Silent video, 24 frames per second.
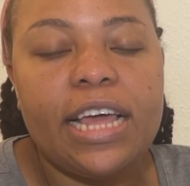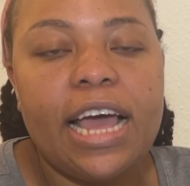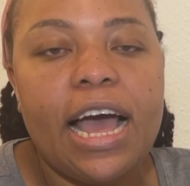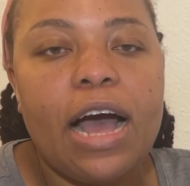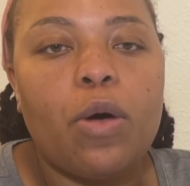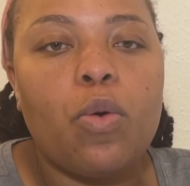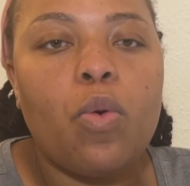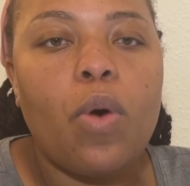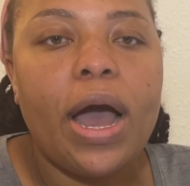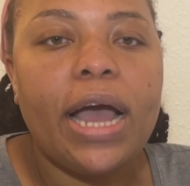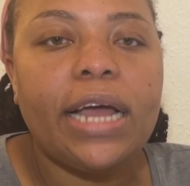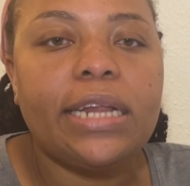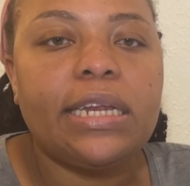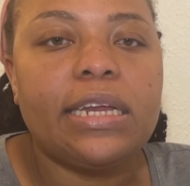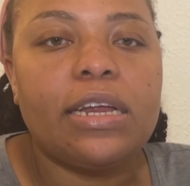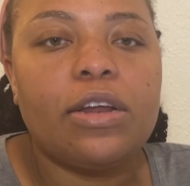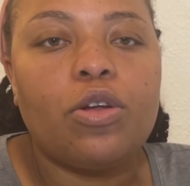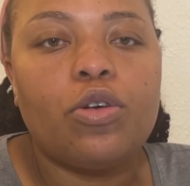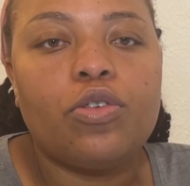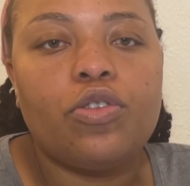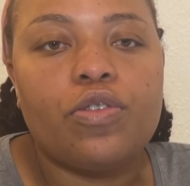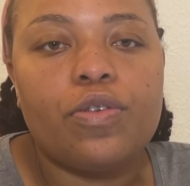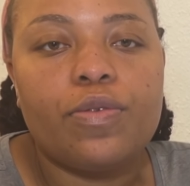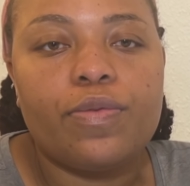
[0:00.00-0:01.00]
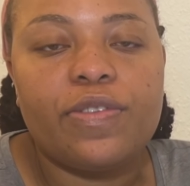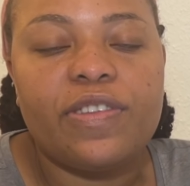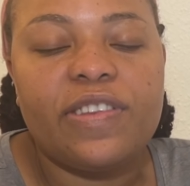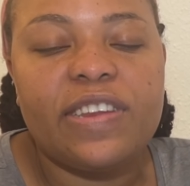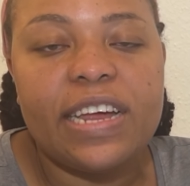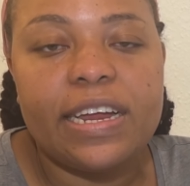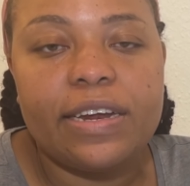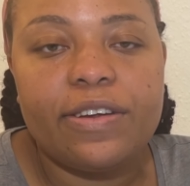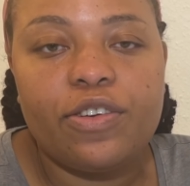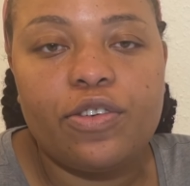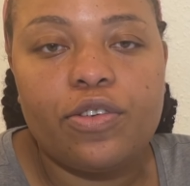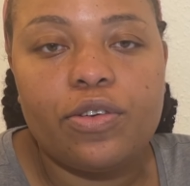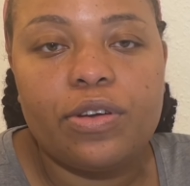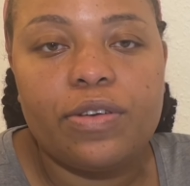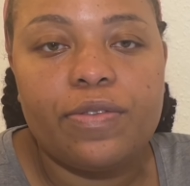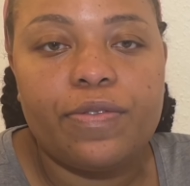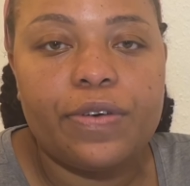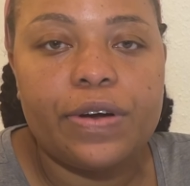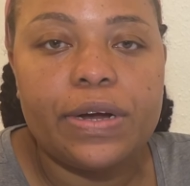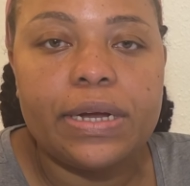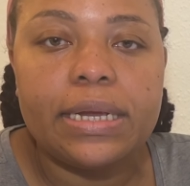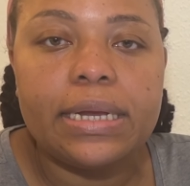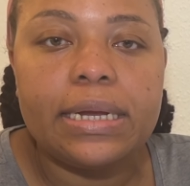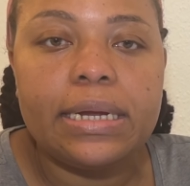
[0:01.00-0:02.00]
There are quite a lot of state
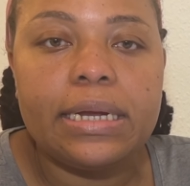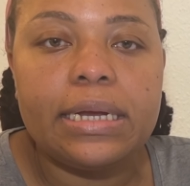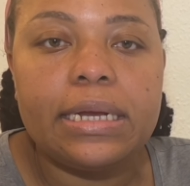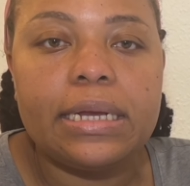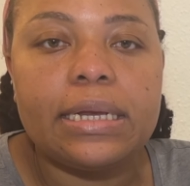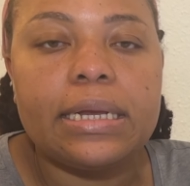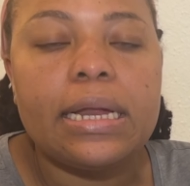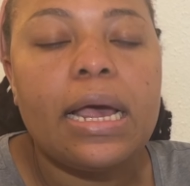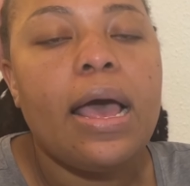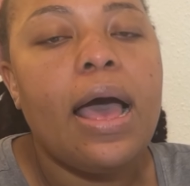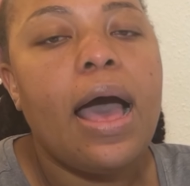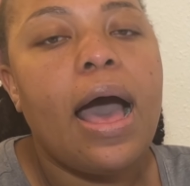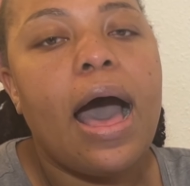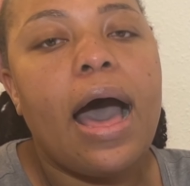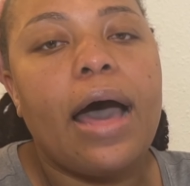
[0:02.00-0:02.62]
universities